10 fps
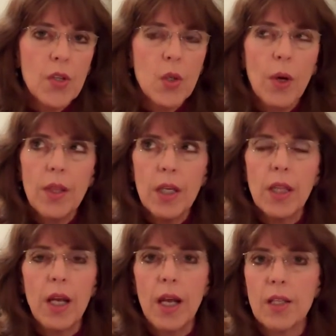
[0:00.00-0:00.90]
So I
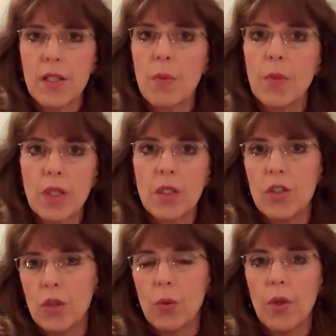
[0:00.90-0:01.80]
think that had something
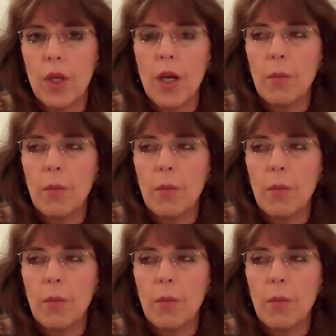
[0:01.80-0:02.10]
to do with it.